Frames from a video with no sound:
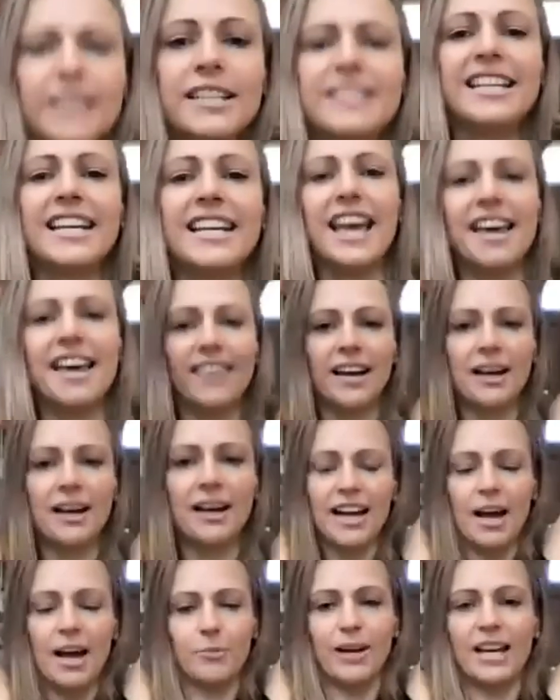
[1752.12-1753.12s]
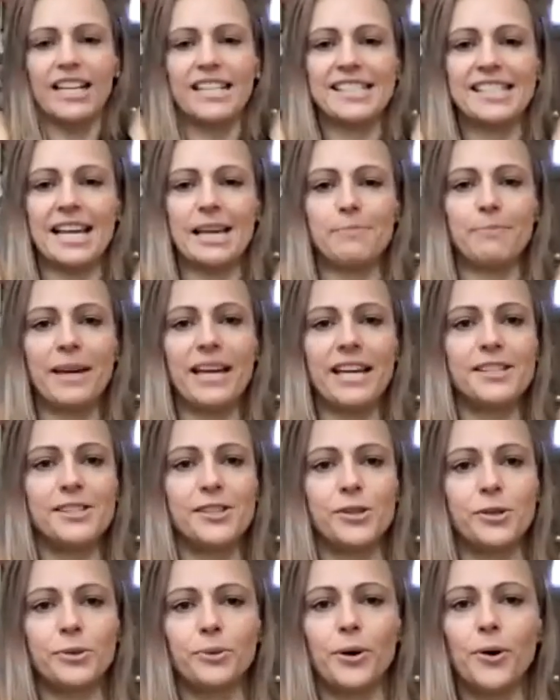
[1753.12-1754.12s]
together. And we're going to say peace
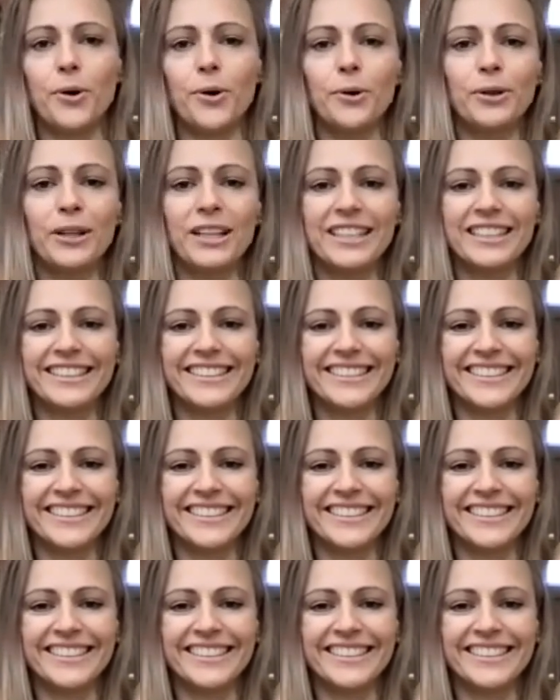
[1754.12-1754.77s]
to all,